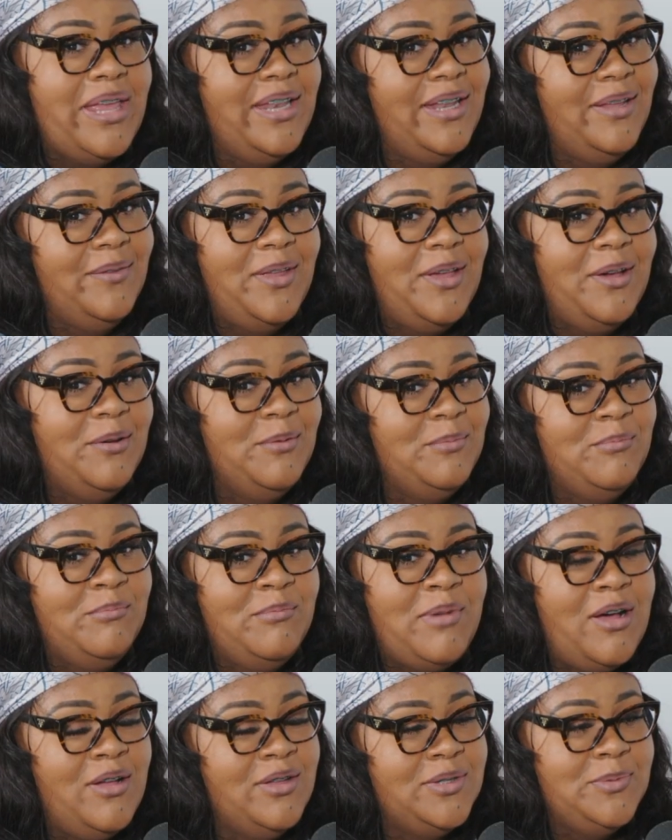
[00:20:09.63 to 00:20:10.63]
if your
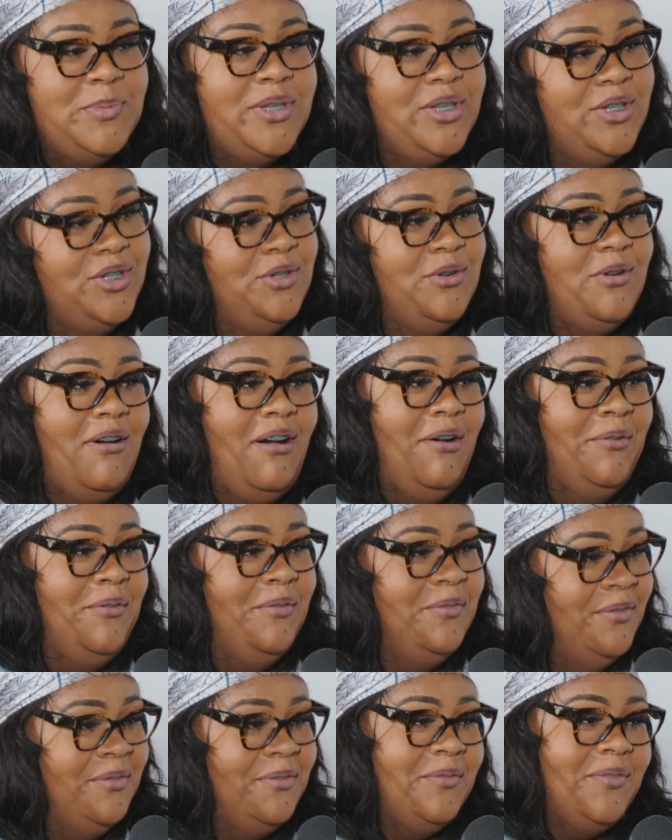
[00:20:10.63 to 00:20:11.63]
boss piss you off
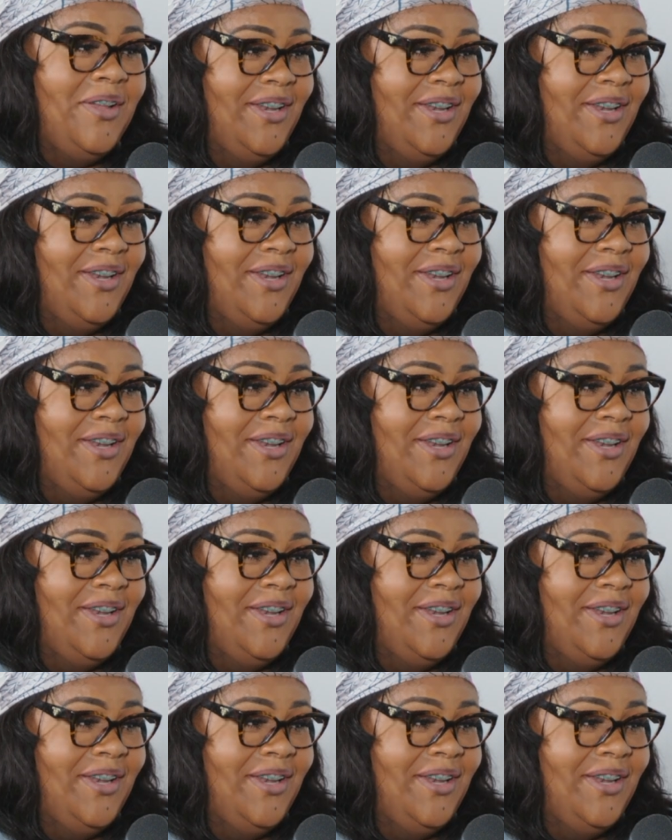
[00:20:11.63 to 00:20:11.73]
for the